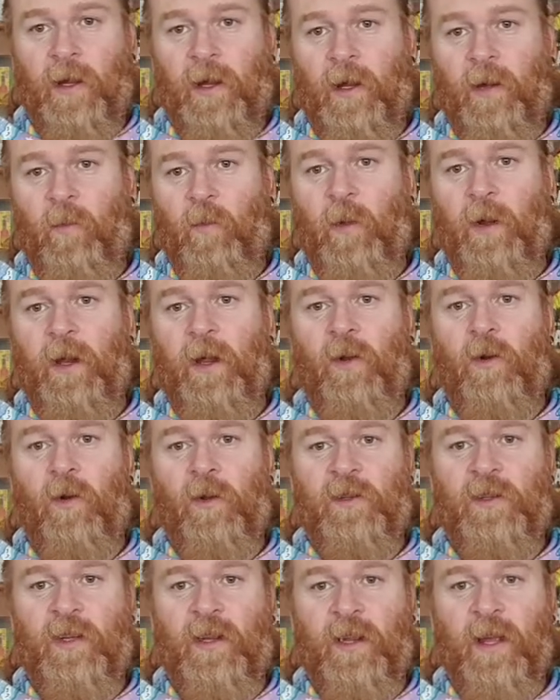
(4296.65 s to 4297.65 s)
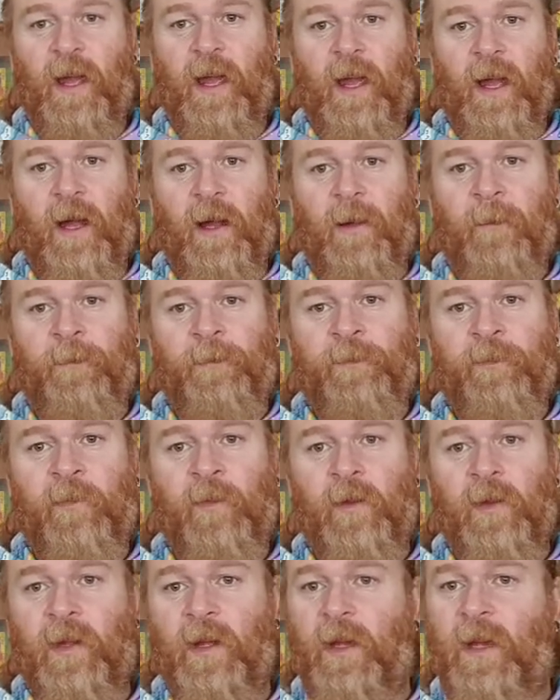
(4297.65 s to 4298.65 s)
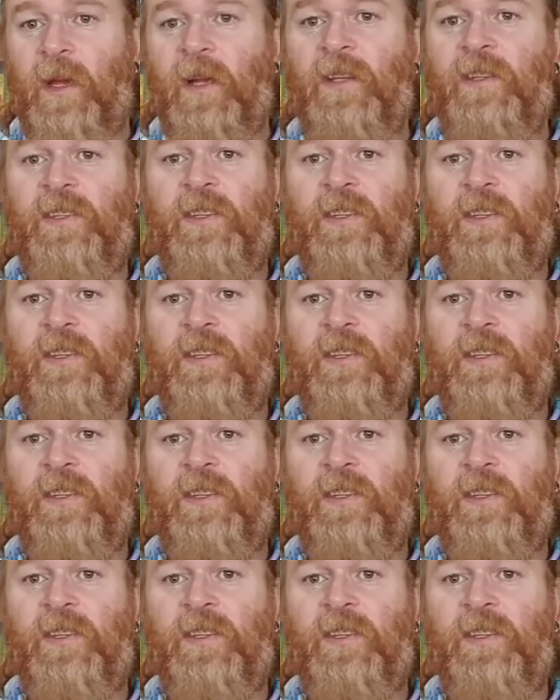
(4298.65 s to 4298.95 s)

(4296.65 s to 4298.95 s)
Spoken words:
And when it got to there, it